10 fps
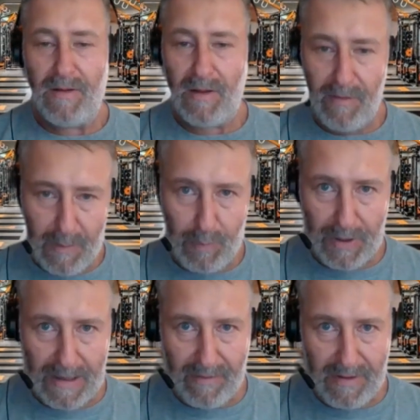They're really
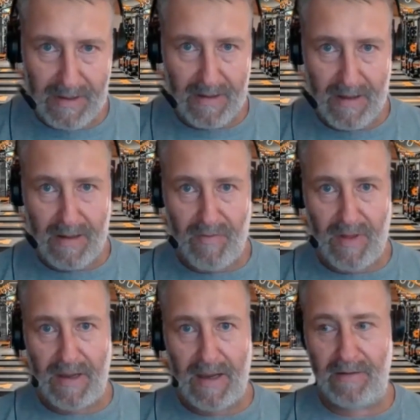putting everything in there. And if
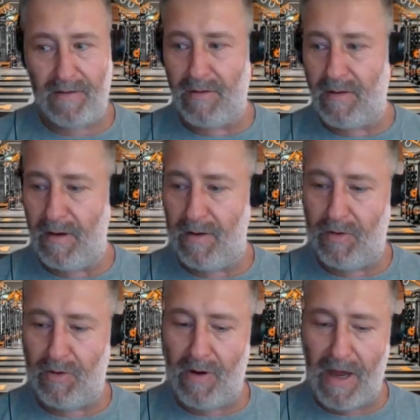they get a
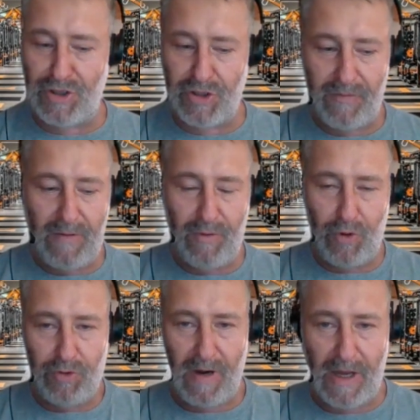good relationship, if you have a
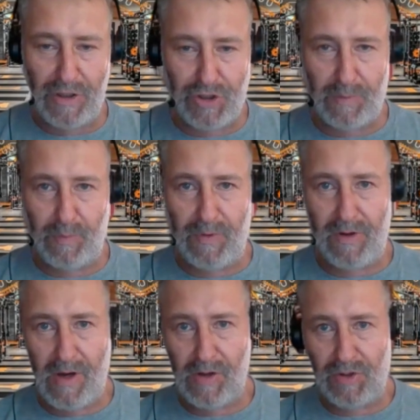good relationship with
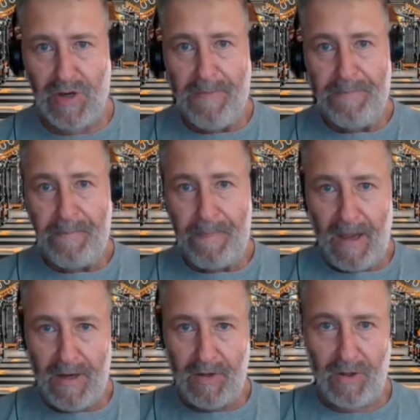the coach,
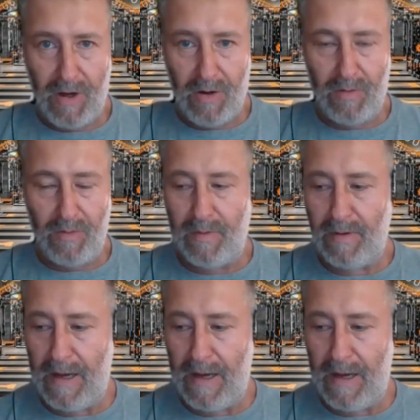and you can go,